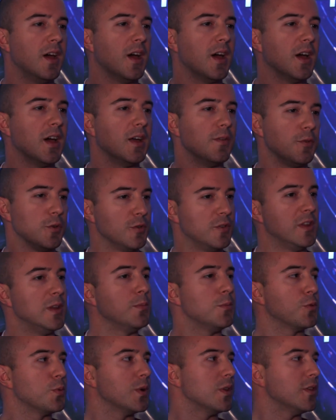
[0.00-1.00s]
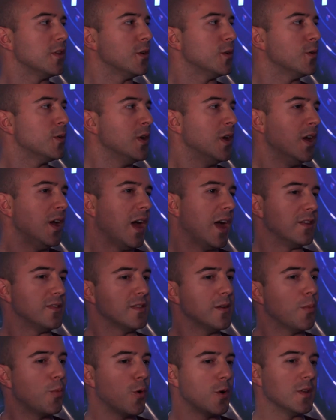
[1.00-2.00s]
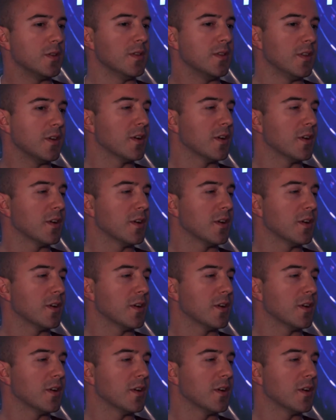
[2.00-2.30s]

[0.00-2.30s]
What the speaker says: if your team's with you, at some point